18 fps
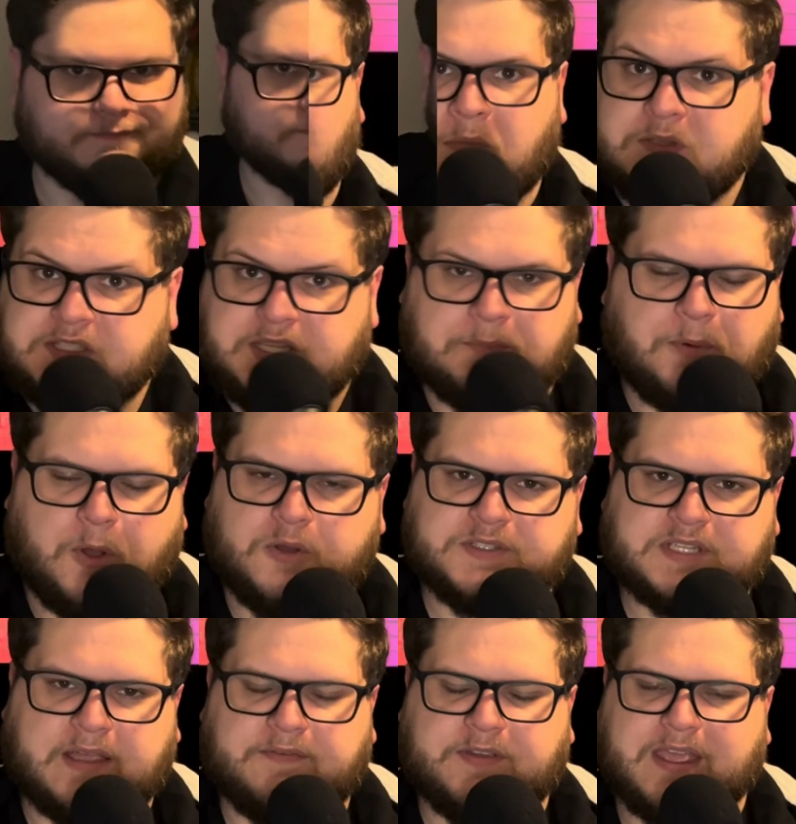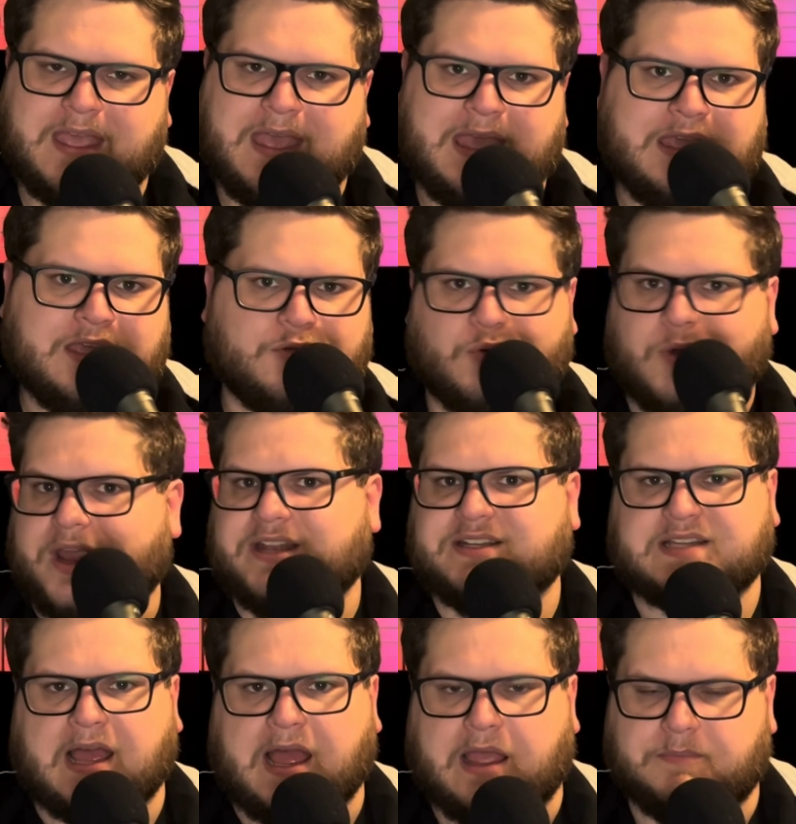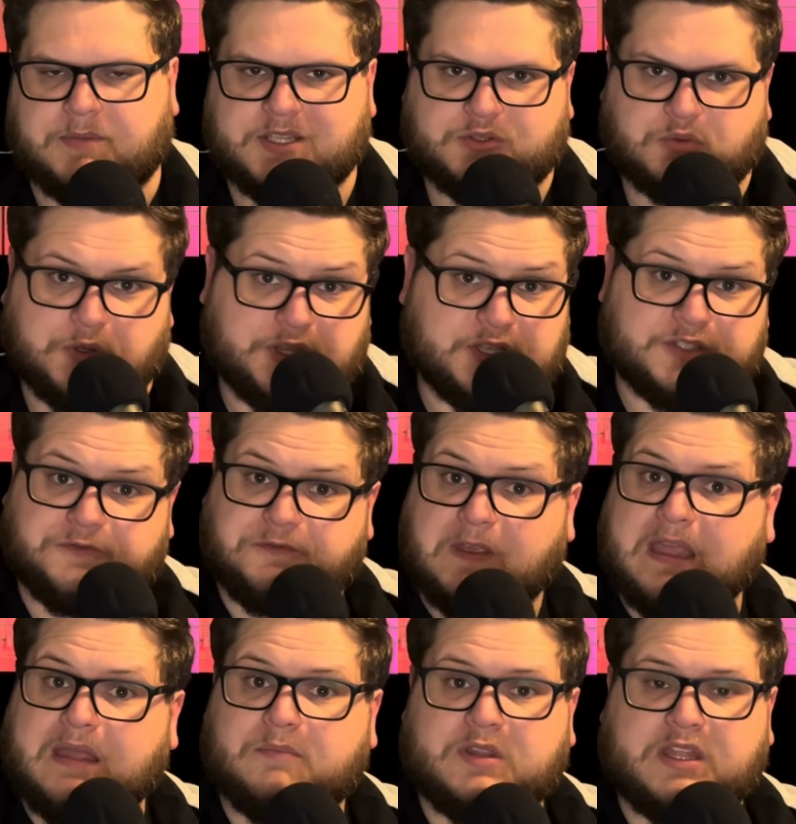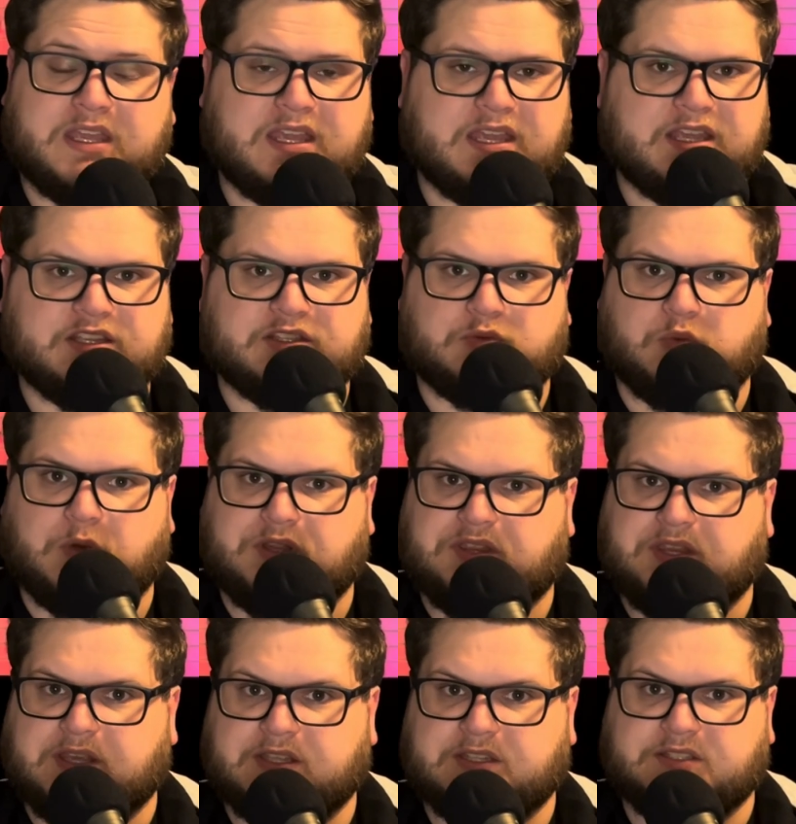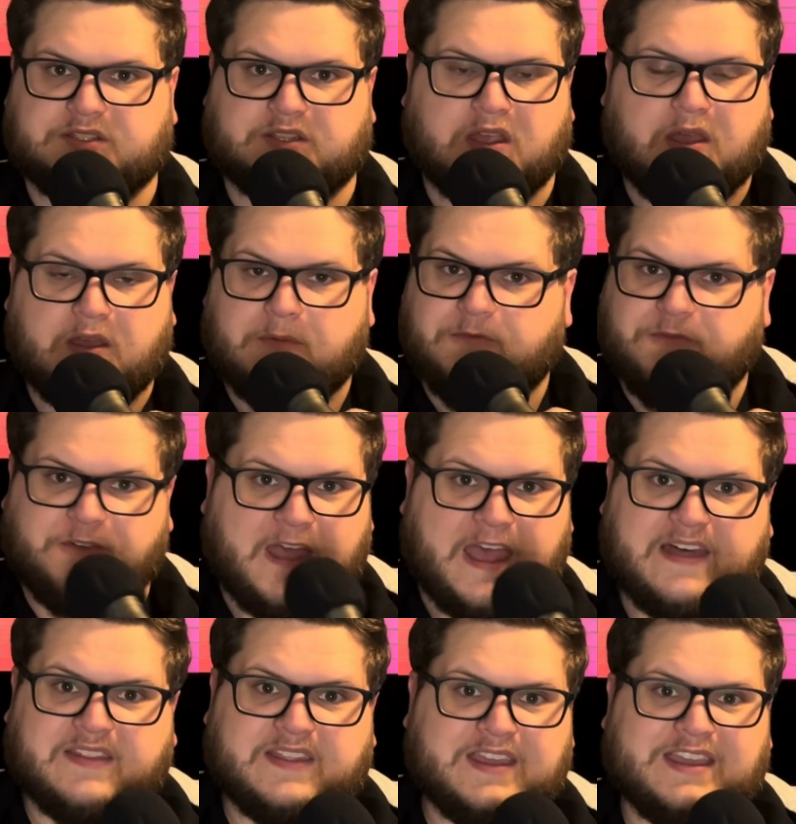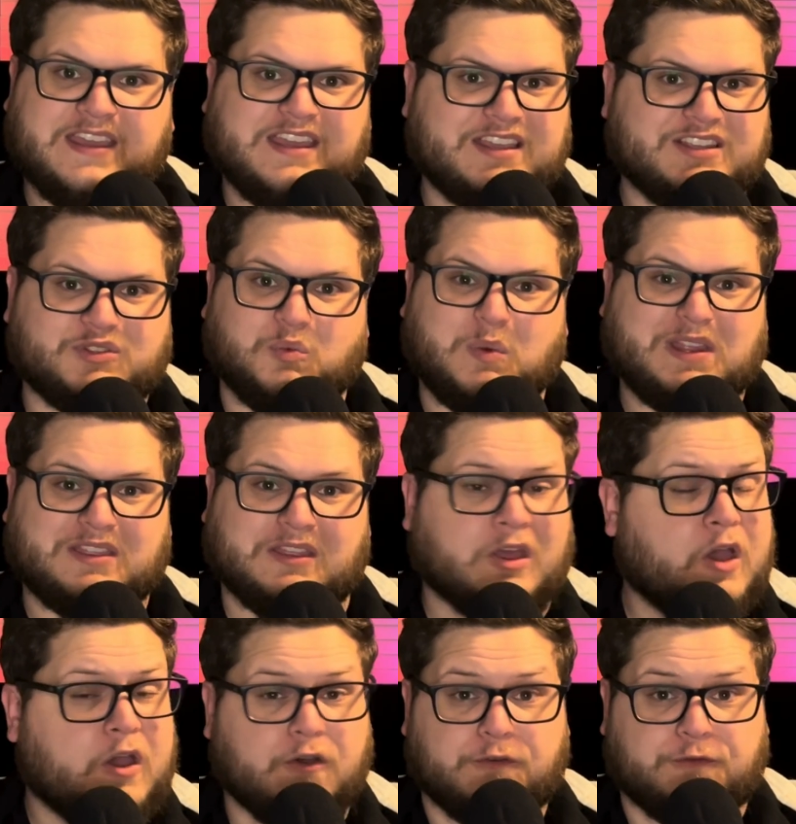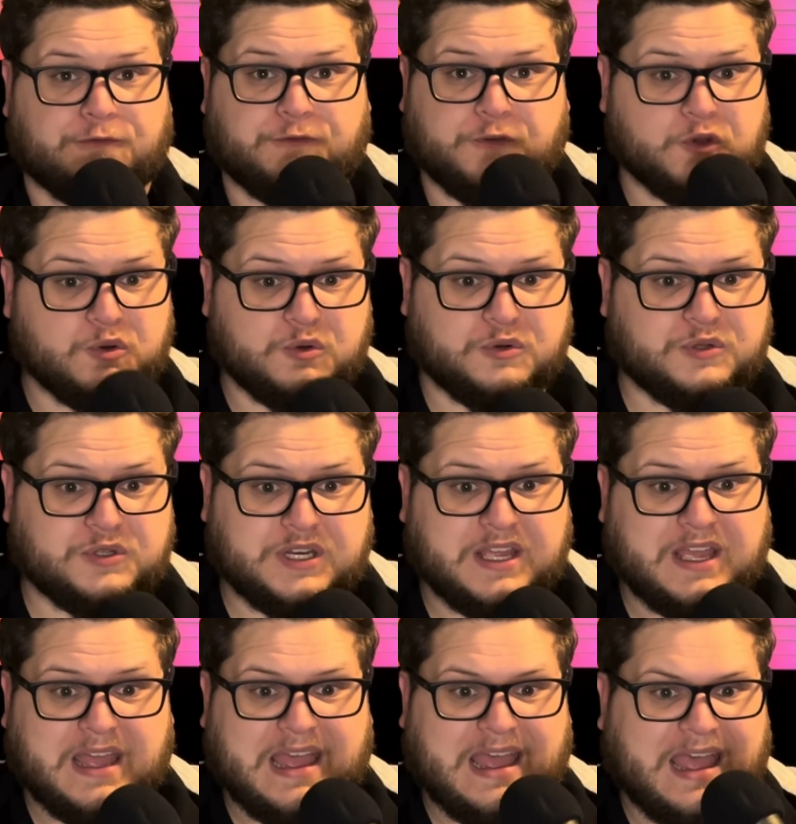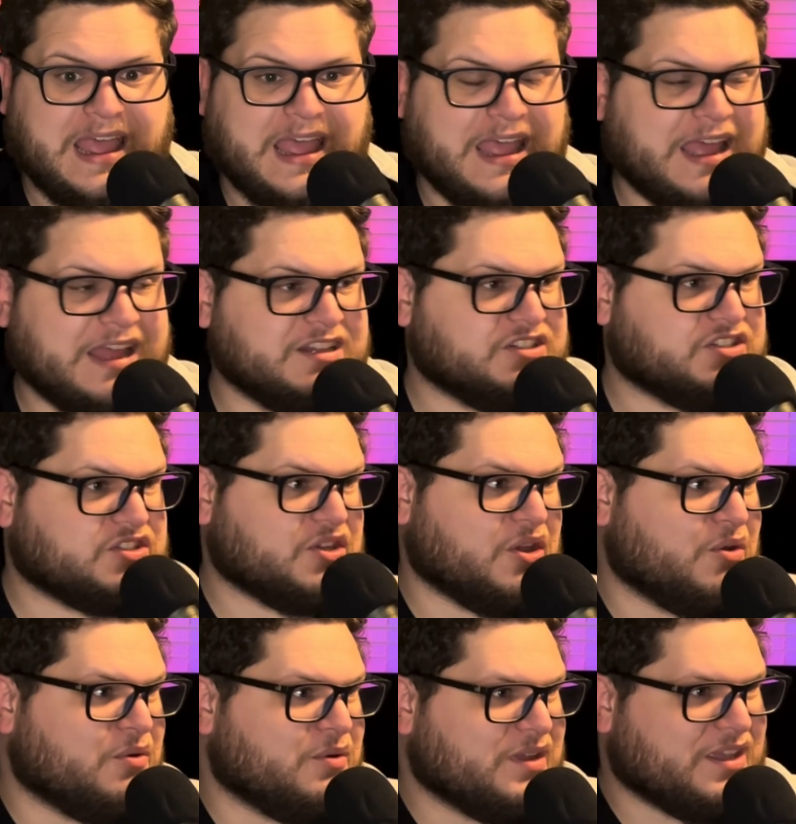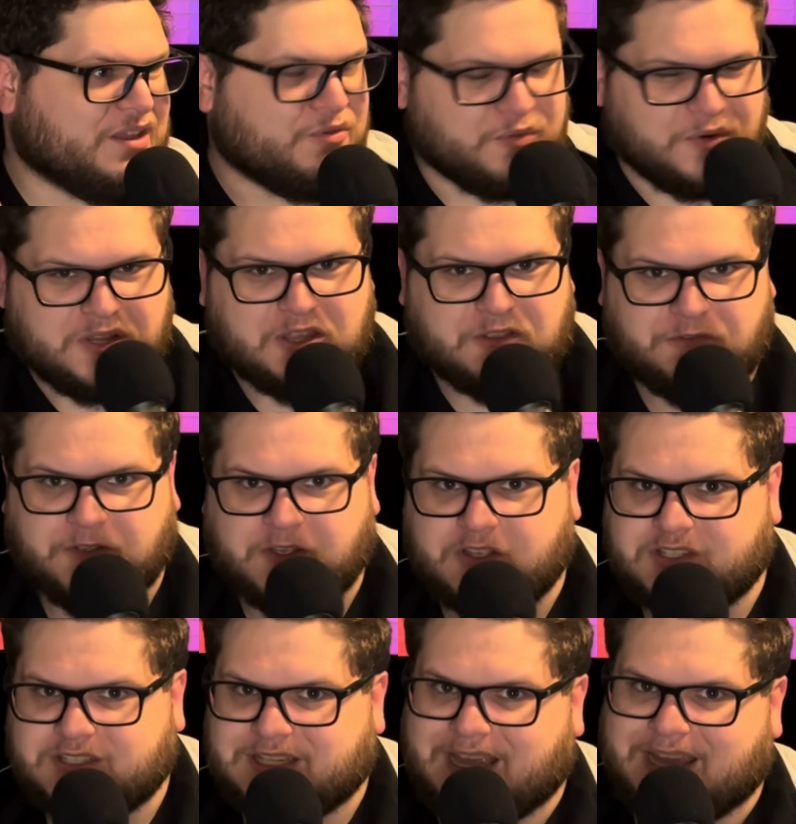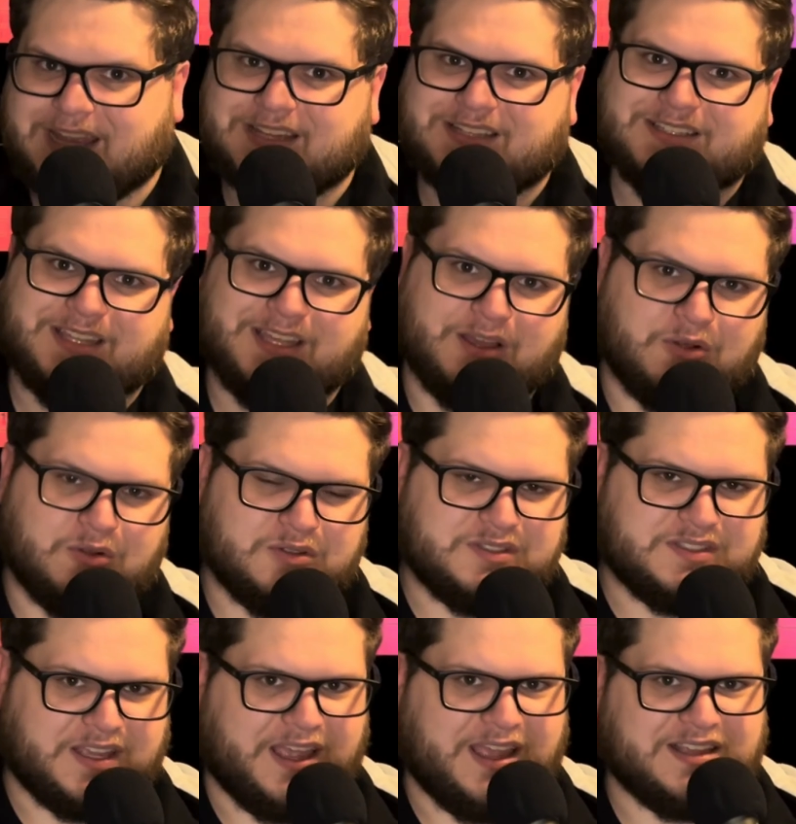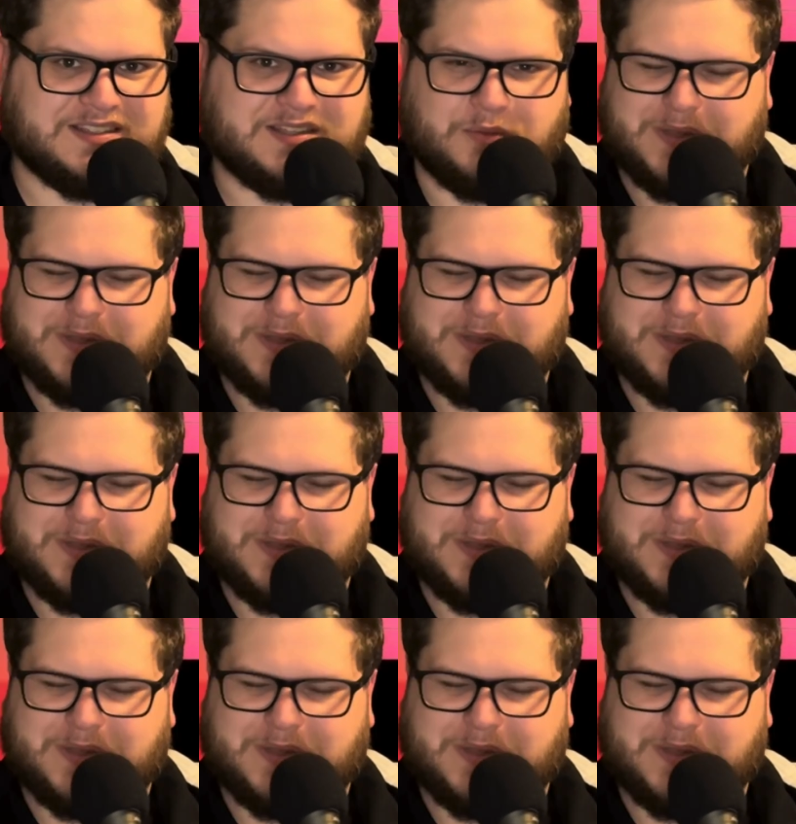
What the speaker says: And we see Po's having a great time. He's with his family, he's with his valley, he's with food, and so he really feels like it's the old days.